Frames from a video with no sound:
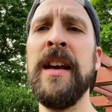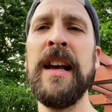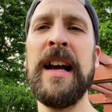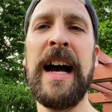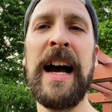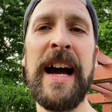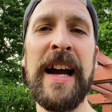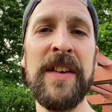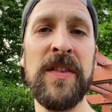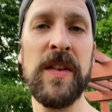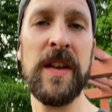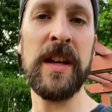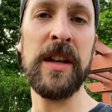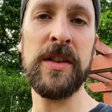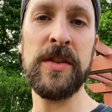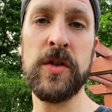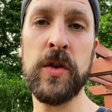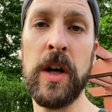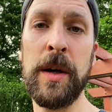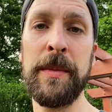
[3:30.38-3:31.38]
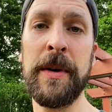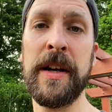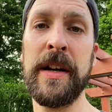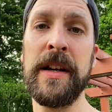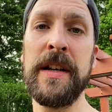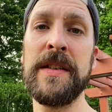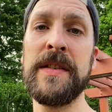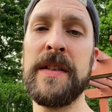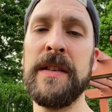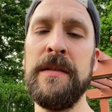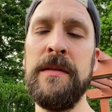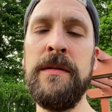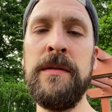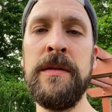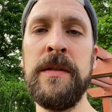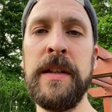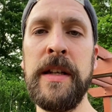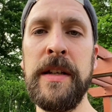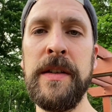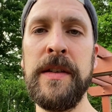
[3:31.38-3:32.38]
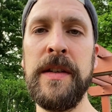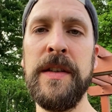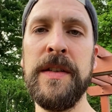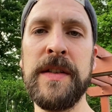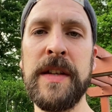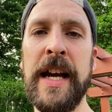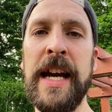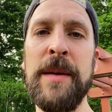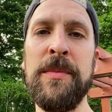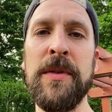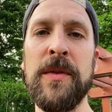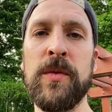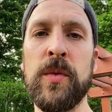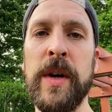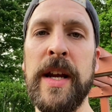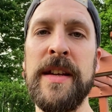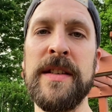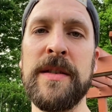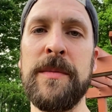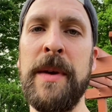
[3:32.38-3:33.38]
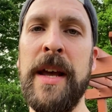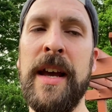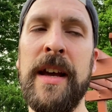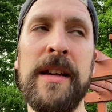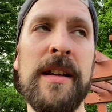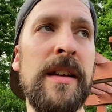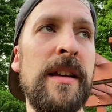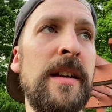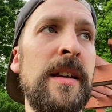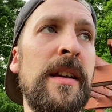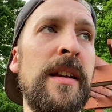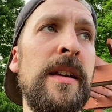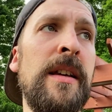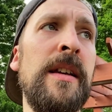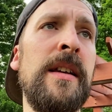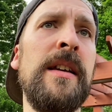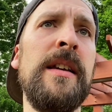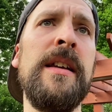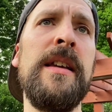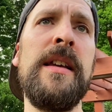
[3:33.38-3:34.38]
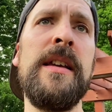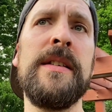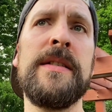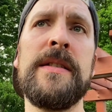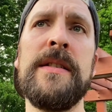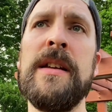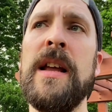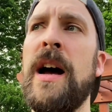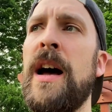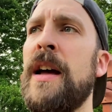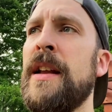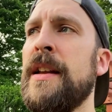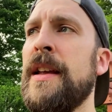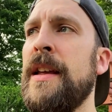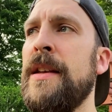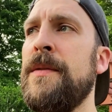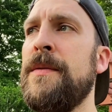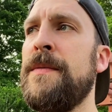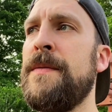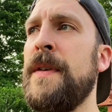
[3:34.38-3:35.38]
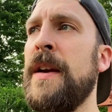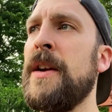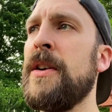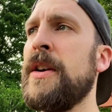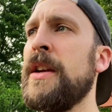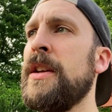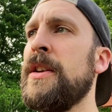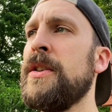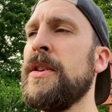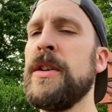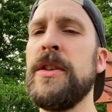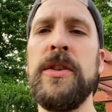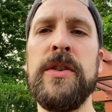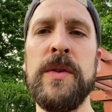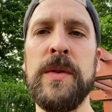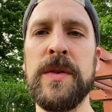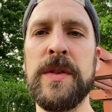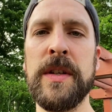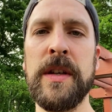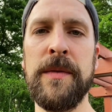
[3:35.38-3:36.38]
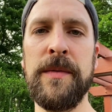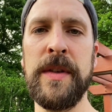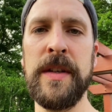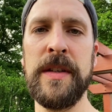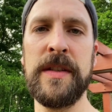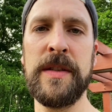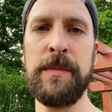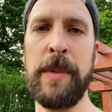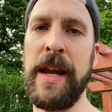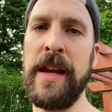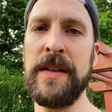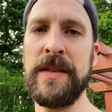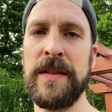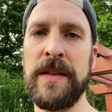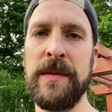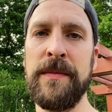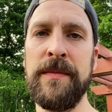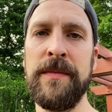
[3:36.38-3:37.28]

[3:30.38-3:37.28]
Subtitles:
I think strawberries in this type of raised bed is not a very good use of this space.